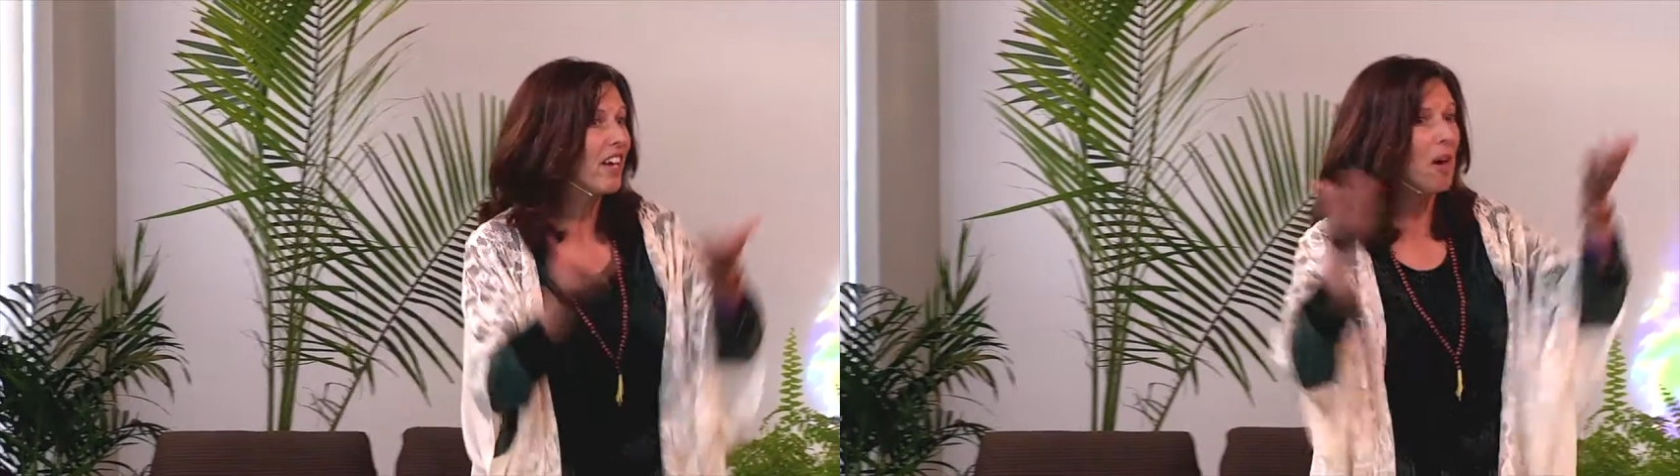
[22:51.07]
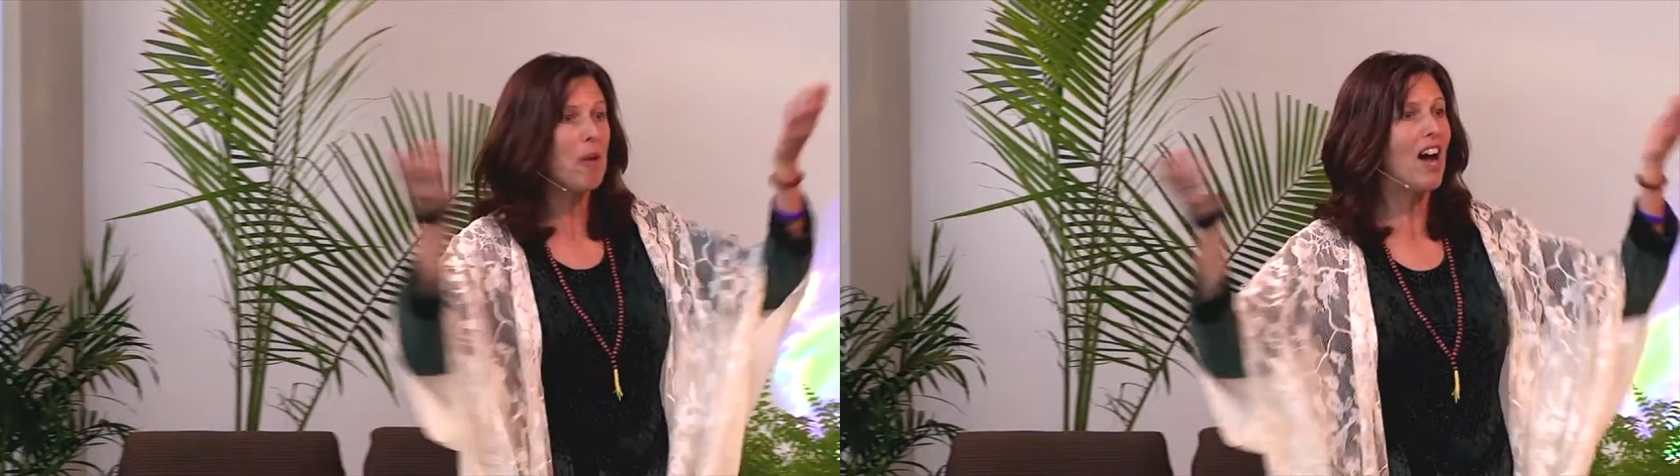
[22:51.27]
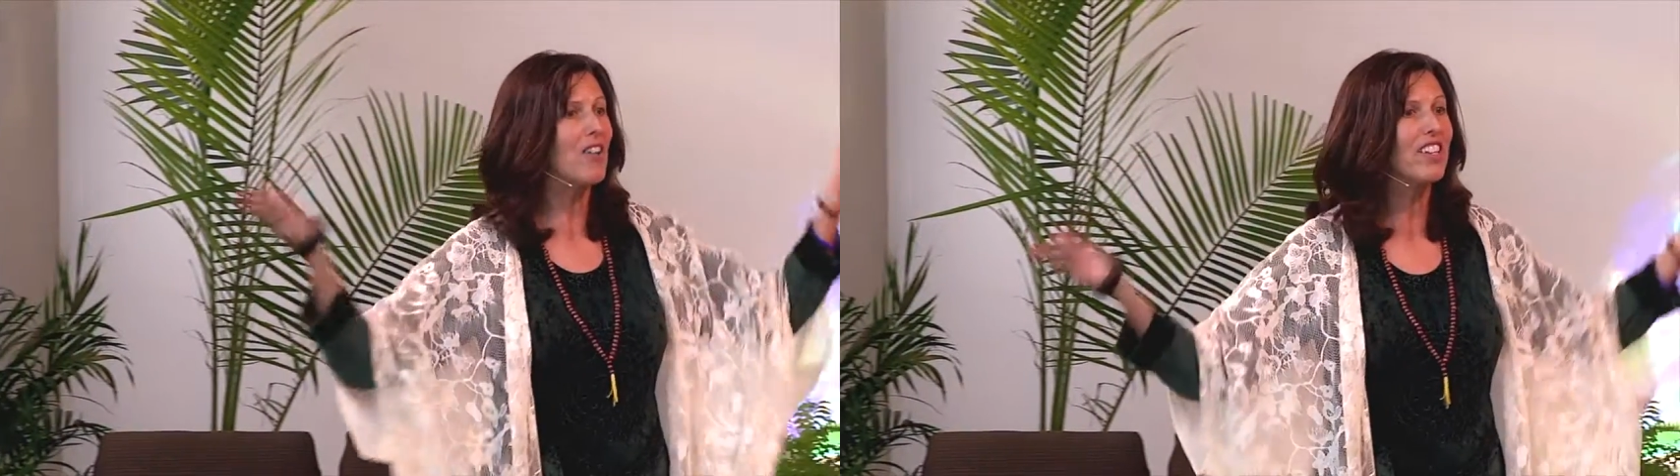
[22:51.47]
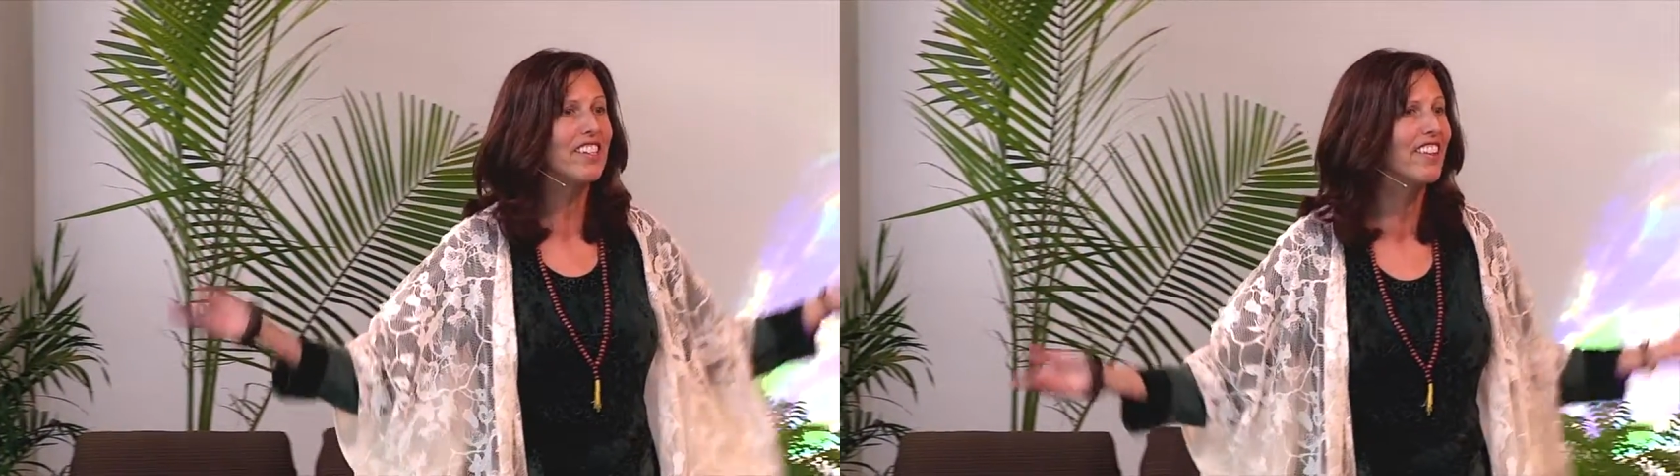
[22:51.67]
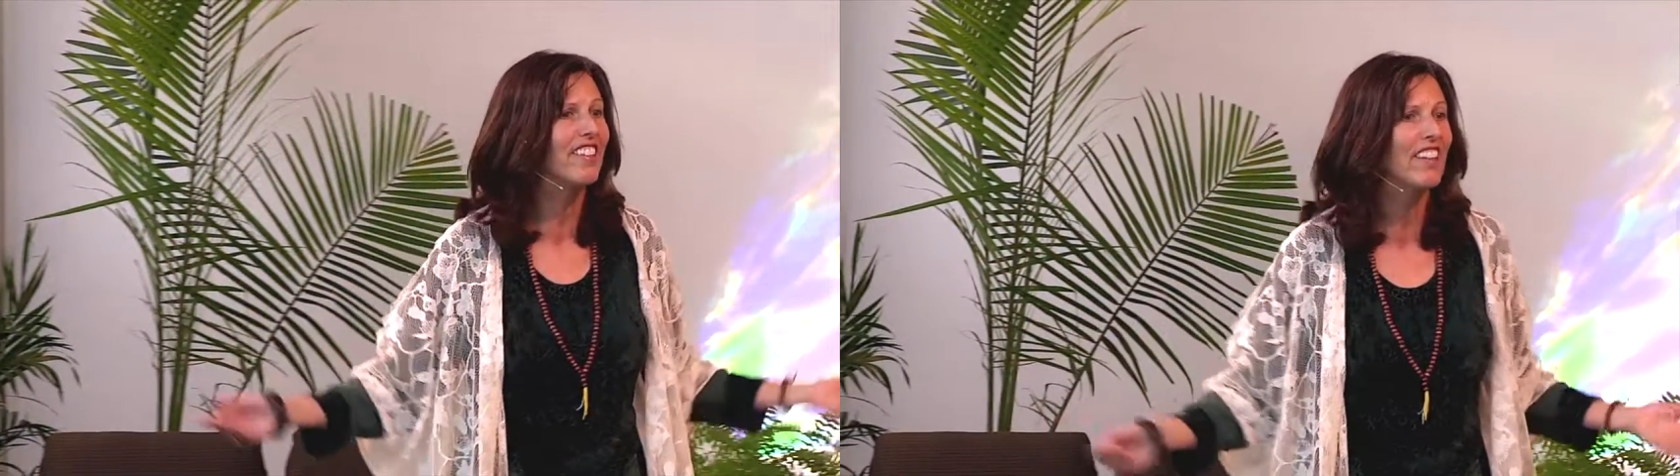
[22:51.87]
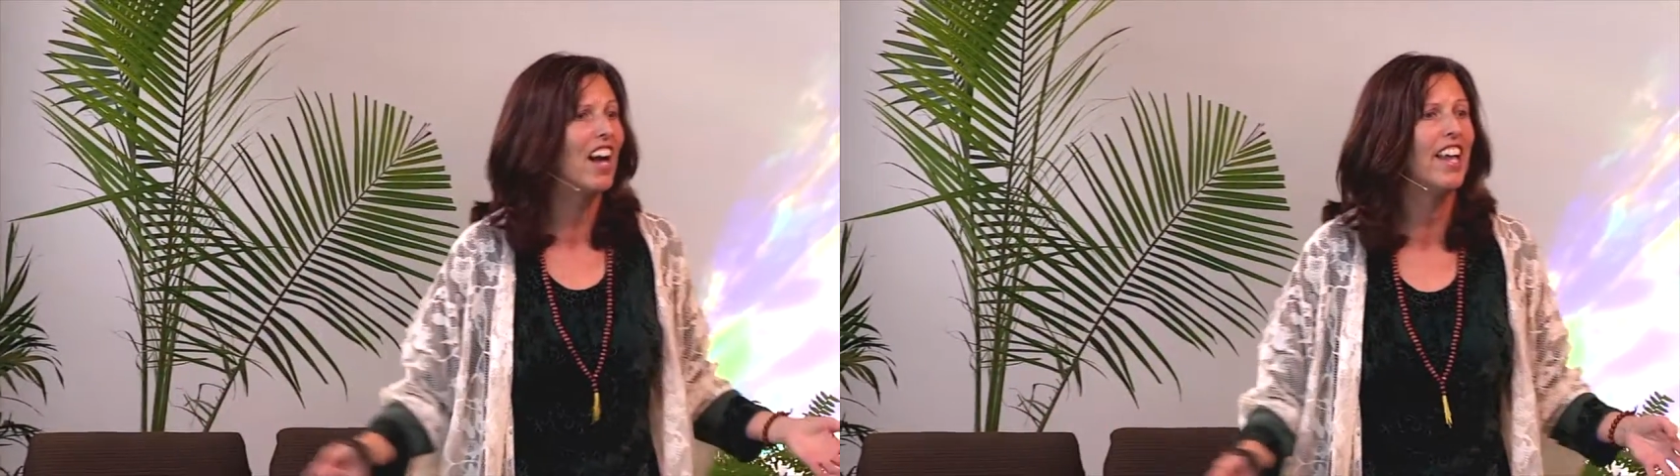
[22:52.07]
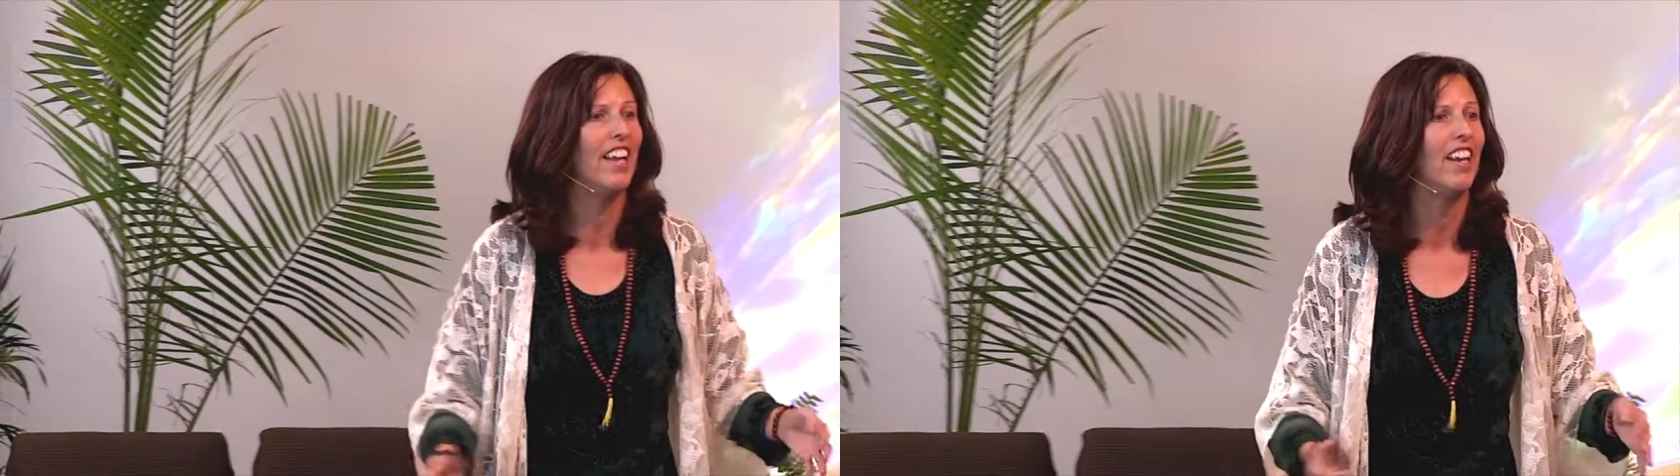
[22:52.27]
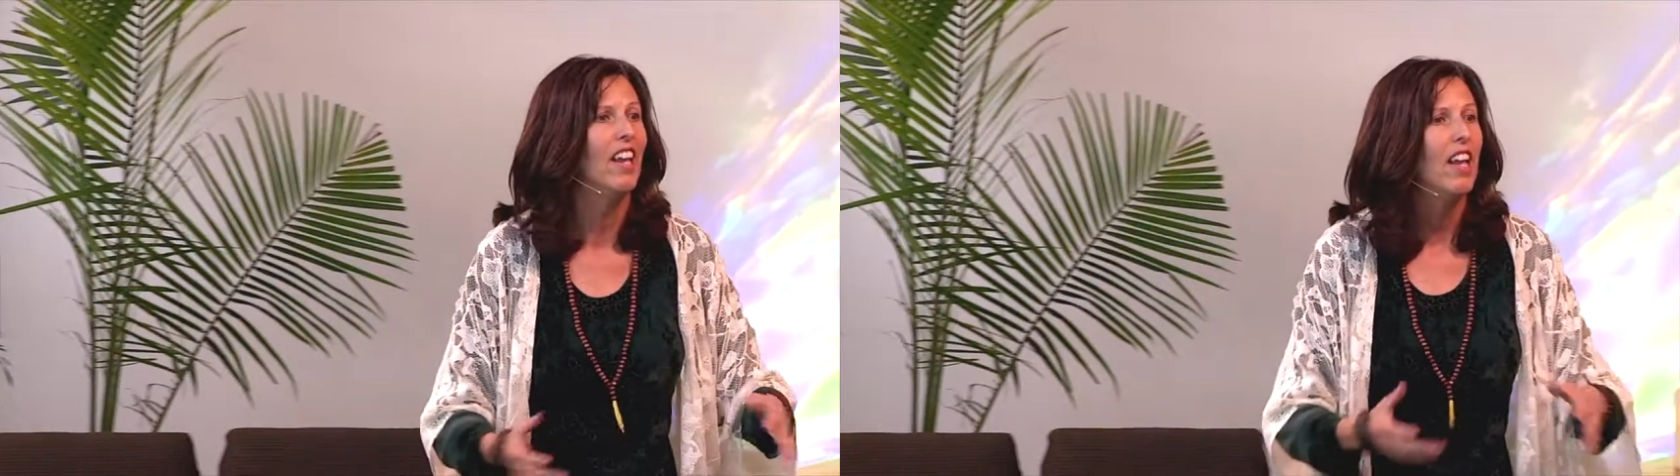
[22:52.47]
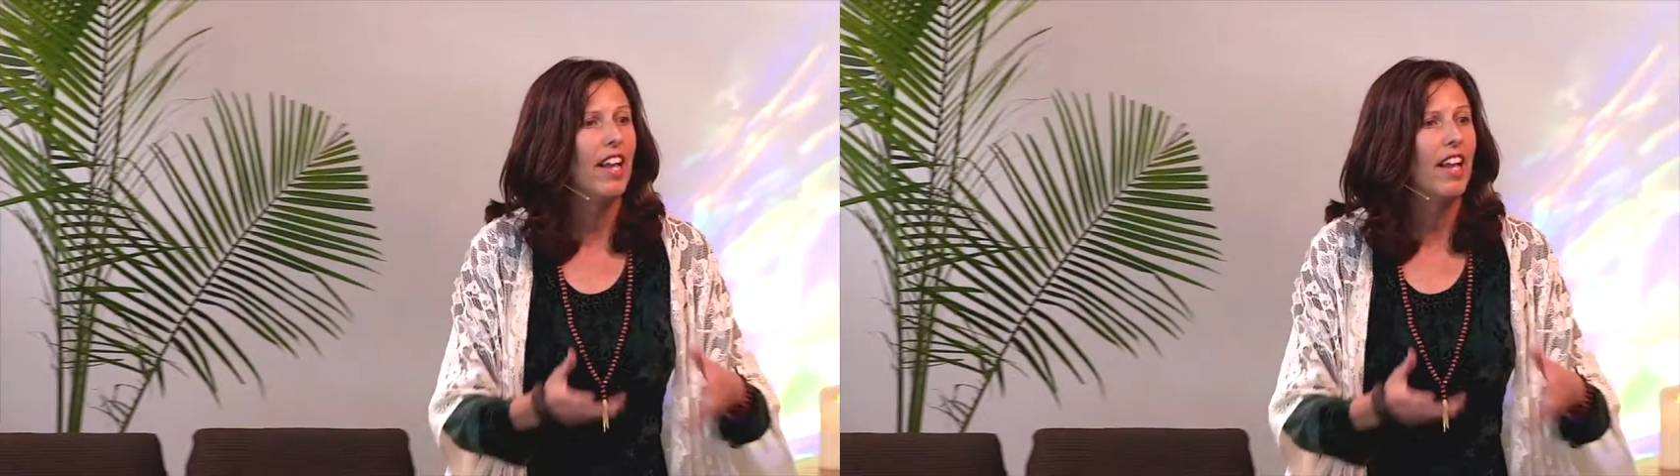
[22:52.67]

come out into the light.